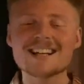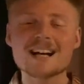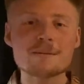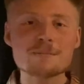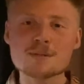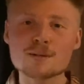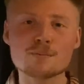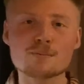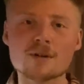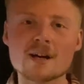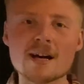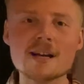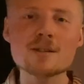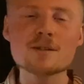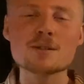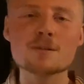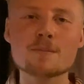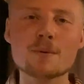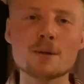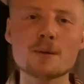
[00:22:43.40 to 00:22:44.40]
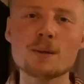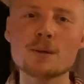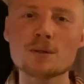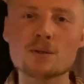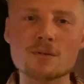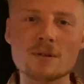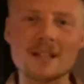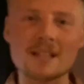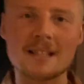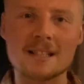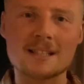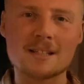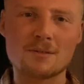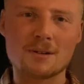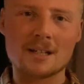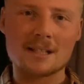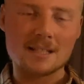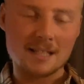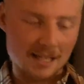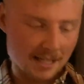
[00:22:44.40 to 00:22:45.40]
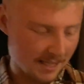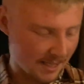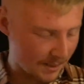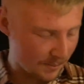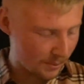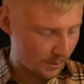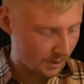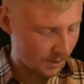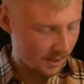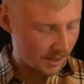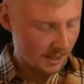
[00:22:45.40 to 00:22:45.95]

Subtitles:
I'm surprised, because Boohoo's really quite tacky, but